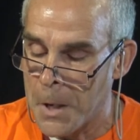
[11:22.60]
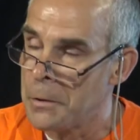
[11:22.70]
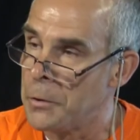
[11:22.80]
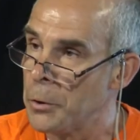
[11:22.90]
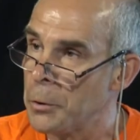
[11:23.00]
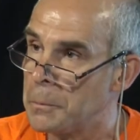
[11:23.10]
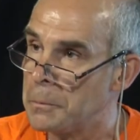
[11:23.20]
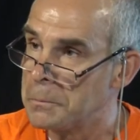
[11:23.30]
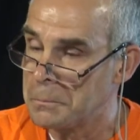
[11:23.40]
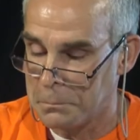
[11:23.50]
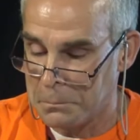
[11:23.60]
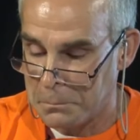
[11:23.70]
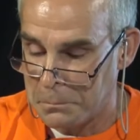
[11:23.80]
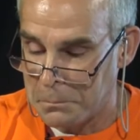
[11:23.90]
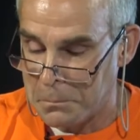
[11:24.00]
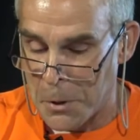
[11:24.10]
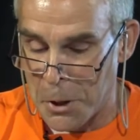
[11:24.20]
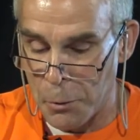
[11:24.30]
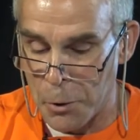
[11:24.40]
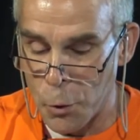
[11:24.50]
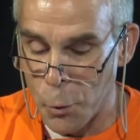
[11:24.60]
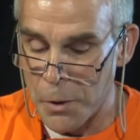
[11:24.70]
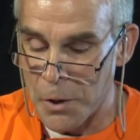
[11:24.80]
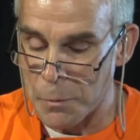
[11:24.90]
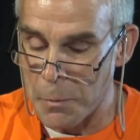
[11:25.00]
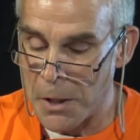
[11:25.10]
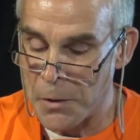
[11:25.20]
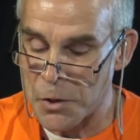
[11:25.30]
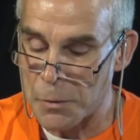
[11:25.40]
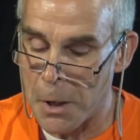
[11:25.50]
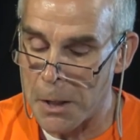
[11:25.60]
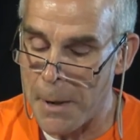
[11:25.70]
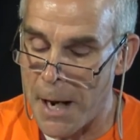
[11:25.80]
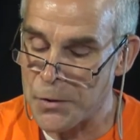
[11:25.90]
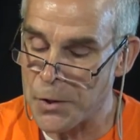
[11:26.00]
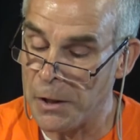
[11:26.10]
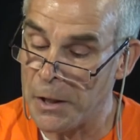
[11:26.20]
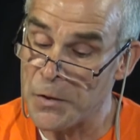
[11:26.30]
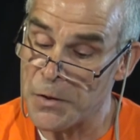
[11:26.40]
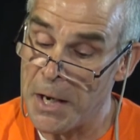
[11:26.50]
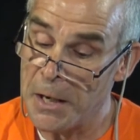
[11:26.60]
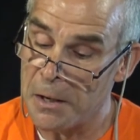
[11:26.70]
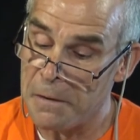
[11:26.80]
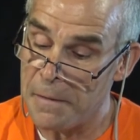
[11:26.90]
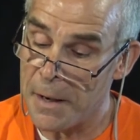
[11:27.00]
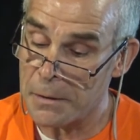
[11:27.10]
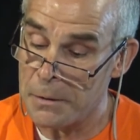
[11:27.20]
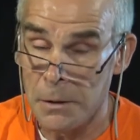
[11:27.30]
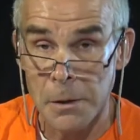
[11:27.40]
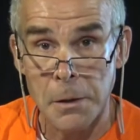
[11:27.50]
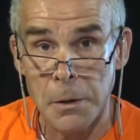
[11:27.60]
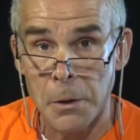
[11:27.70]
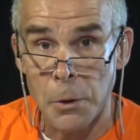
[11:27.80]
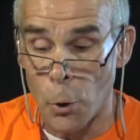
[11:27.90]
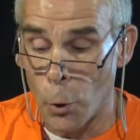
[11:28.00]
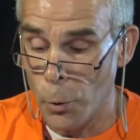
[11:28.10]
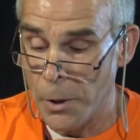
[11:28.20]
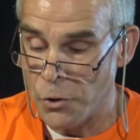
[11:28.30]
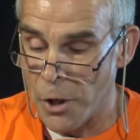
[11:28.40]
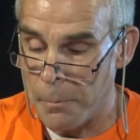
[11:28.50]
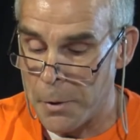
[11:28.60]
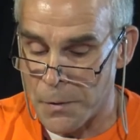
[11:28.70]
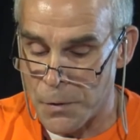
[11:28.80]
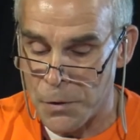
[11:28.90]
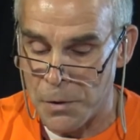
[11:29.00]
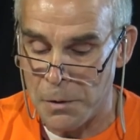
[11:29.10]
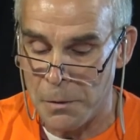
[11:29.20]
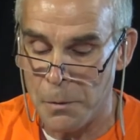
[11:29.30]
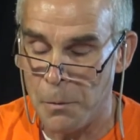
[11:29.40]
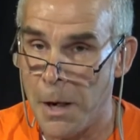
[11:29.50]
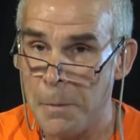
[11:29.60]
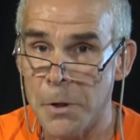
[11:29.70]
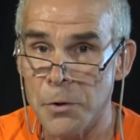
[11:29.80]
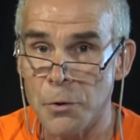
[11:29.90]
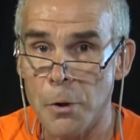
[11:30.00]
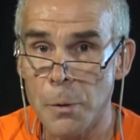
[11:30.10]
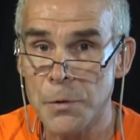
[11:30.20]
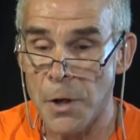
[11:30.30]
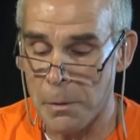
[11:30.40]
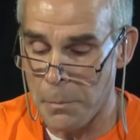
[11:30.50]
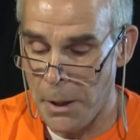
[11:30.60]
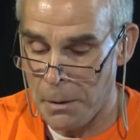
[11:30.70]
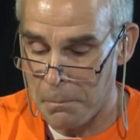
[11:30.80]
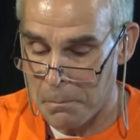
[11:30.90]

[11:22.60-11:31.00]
You, hearing who in these meetings is buck-passingly saying, in effect, "Holy jumpins, why pin your hopes on me?"